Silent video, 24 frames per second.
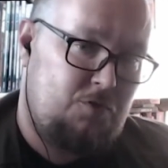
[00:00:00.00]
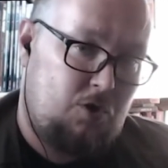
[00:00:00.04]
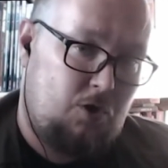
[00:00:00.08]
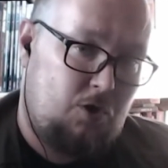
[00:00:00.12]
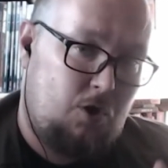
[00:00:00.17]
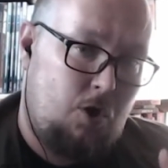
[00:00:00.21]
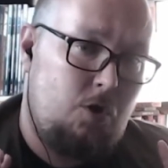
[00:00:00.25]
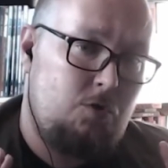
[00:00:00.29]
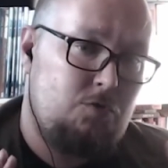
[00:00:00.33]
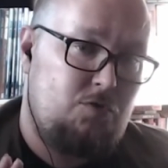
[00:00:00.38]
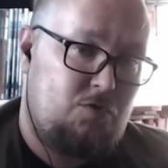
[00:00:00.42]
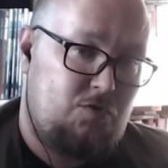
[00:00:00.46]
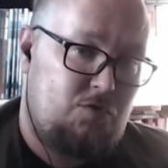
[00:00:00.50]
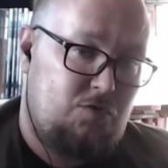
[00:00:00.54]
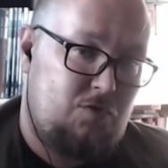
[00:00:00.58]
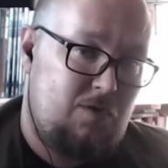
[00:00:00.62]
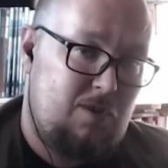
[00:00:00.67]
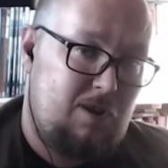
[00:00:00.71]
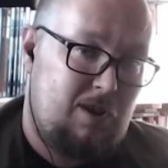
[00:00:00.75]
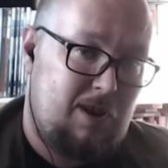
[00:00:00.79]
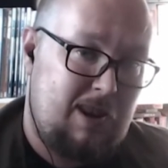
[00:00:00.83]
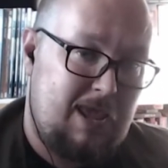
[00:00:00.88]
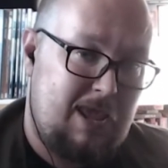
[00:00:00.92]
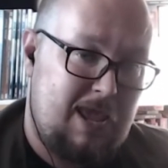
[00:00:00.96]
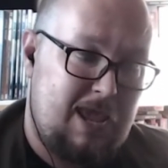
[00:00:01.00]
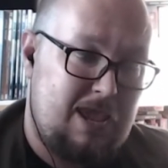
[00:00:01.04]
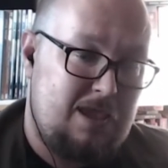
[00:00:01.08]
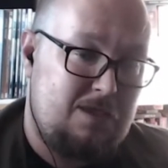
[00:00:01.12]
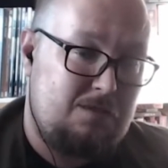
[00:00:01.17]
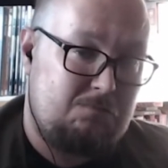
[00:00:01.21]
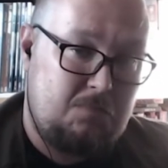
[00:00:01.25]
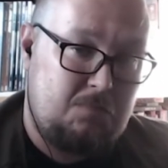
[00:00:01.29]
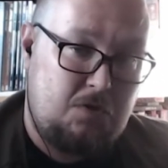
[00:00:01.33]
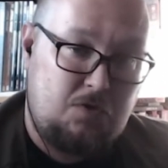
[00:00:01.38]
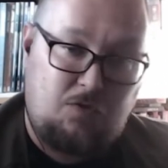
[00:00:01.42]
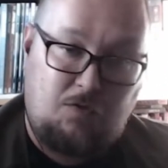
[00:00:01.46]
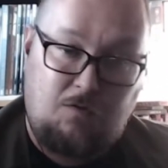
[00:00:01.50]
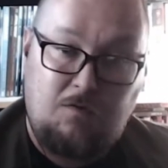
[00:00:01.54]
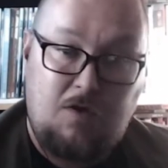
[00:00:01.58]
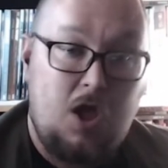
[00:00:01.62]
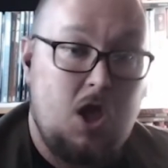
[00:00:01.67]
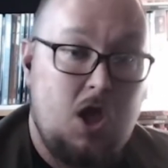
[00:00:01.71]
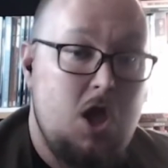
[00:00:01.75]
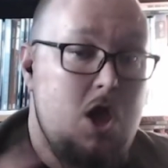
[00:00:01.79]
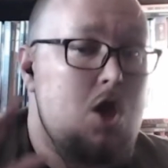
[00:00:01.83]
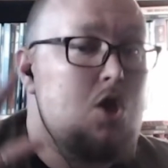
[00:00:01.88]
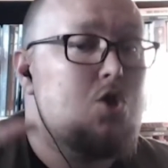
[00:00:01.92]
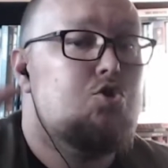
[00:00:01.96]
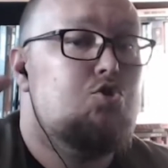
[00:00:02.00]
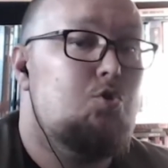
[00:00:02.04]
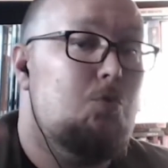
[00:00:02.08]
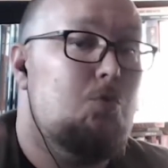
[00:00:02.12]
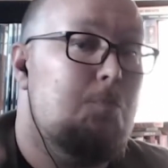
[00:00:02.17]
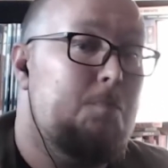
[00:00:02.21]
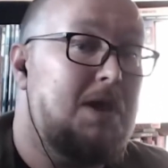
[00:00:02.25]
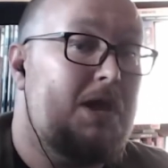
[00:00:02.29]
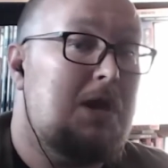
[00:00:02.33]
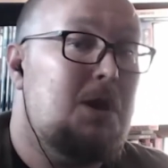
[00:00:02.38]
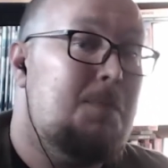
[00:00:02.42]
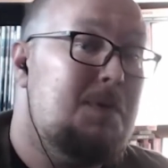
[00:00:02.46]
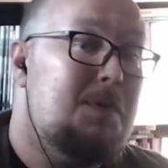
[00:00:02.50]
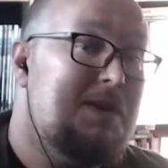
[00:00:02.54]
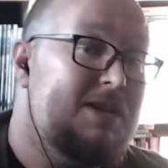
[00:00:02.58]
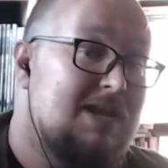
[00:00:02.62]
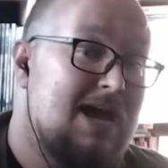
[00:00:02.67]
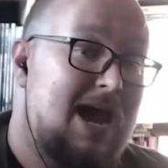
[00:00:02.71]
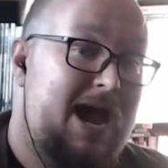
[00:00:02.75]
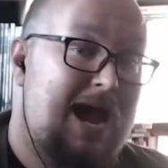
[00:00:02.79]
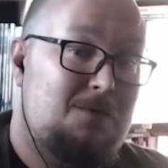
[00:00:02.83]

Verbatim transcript: constantly sort of jumping up and down